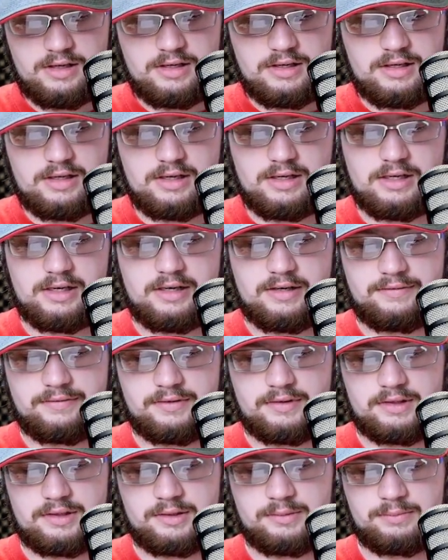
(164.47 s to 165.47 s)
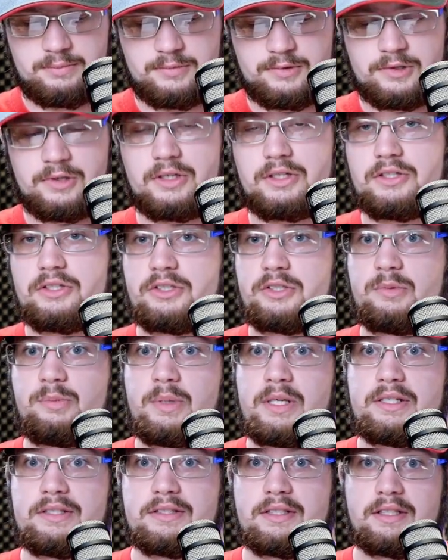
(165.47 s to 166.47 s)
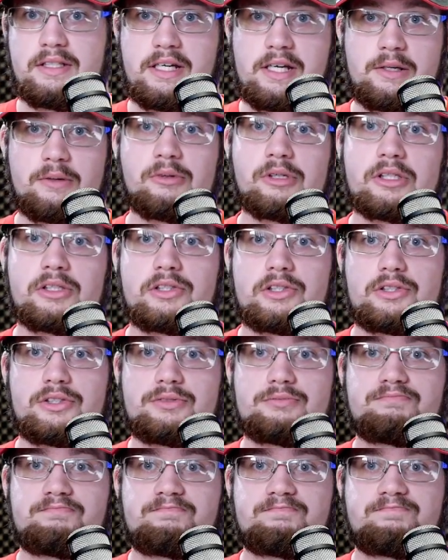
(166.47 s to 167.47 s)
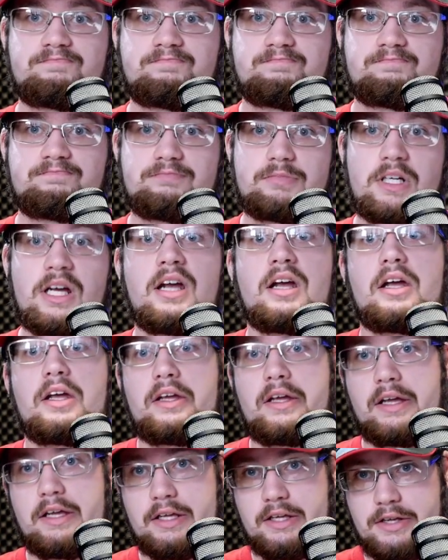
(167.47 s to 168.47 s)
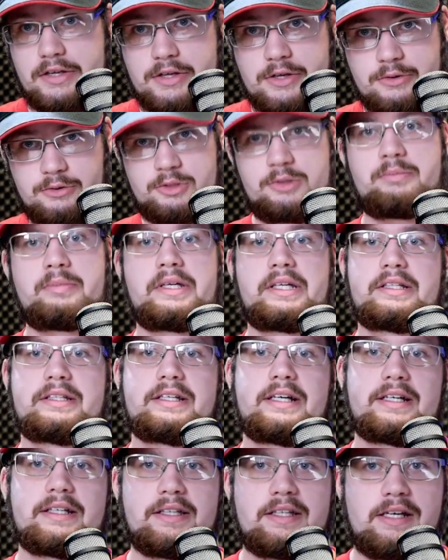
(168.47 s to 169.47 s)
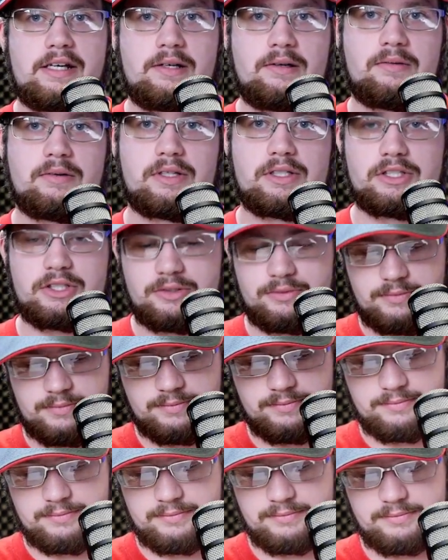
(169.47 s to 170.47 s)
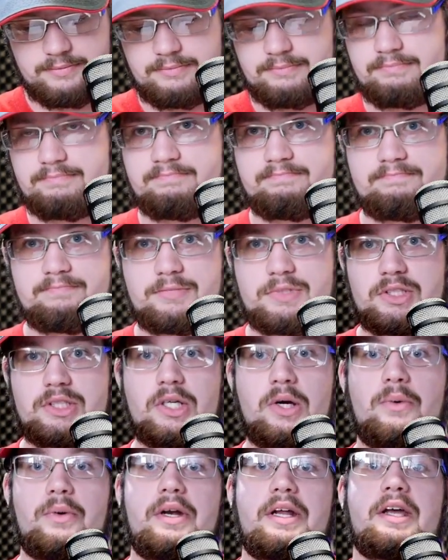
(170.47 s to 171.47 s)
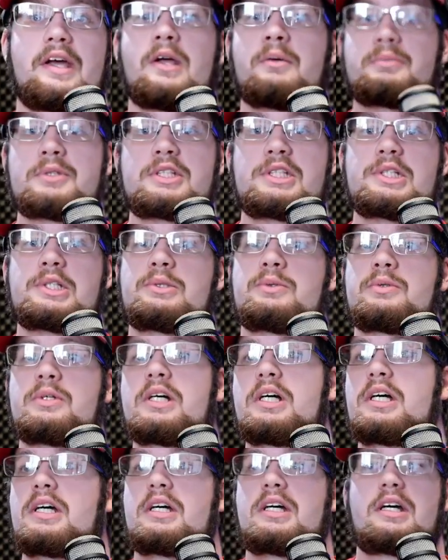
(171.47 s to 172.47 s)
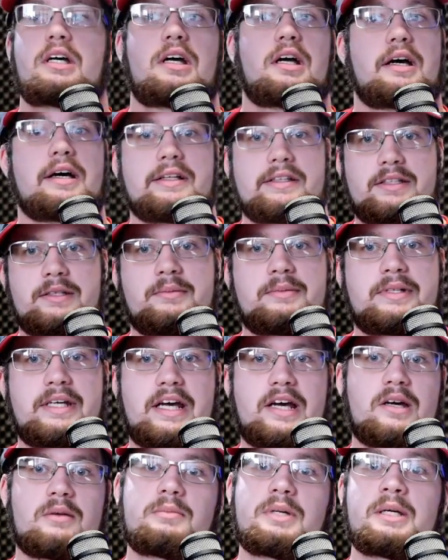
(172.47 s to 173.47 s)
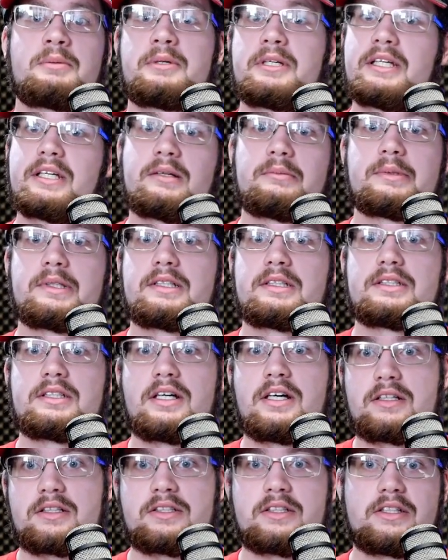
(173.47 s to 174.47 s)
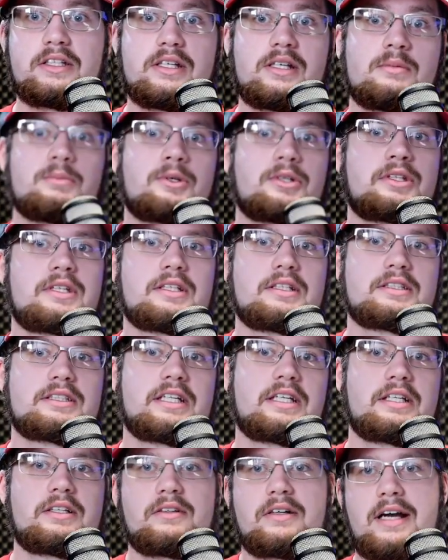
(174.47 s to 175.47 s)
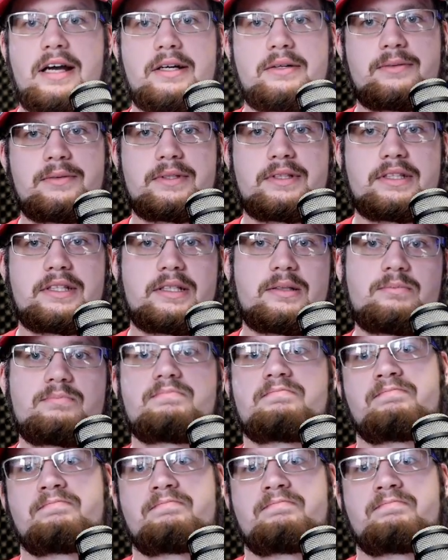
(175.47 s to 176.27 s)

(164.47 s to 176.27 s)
And if this creature speaks a language, you speak that language. So it helps you hunt them down by being able to talk to them or things that interact with them,